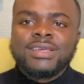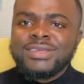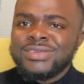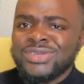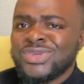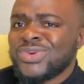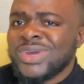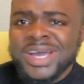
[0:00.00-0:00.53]
You
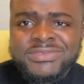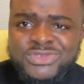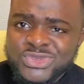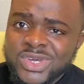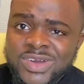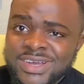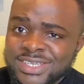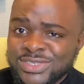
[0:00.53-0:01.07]
know we have to do
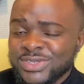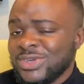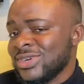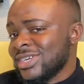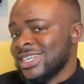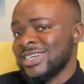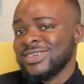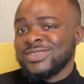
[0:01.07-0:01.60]
our song
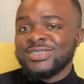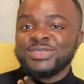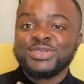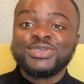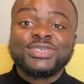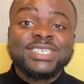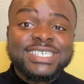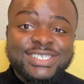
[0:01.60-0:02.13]
now. So
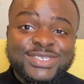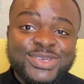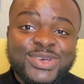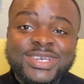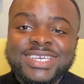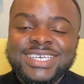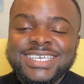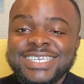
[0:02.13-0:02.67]
today's
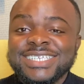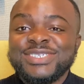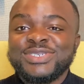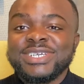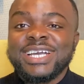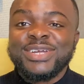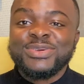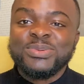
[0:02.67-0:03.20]
song is
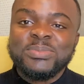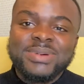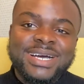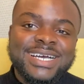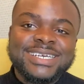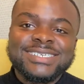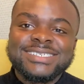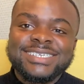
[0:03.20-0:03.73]
Ricardo
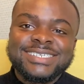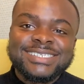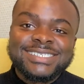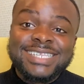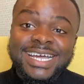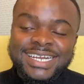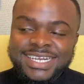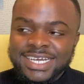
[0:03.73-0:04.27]
Banks'
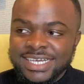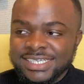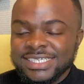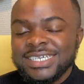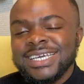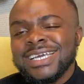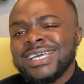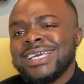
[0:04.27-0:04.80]
Standard.
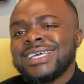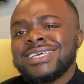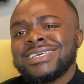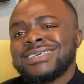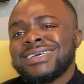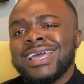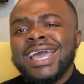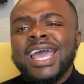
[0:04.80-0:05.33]

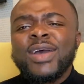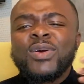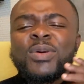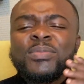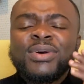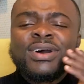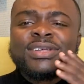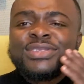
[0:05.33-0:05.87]

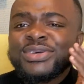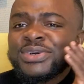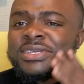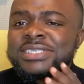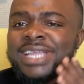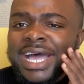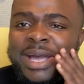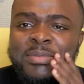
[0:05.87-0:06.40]
Elmo
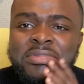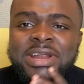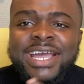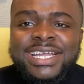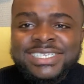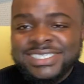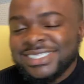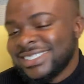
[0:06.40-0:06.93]
don't have
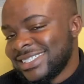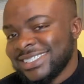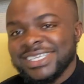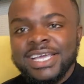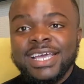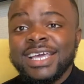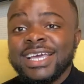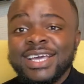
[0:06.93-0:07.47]
bread,
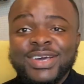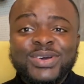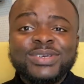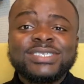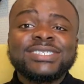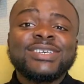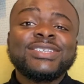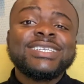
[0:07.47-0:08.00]

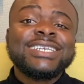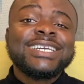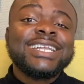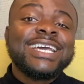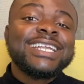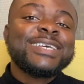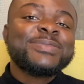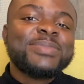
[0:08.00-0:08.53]
but the need
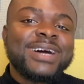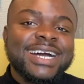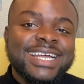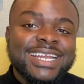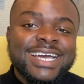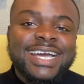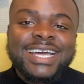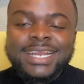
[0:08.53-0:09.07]
any
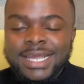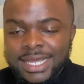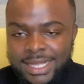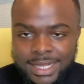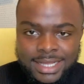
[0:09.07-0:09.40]
banana.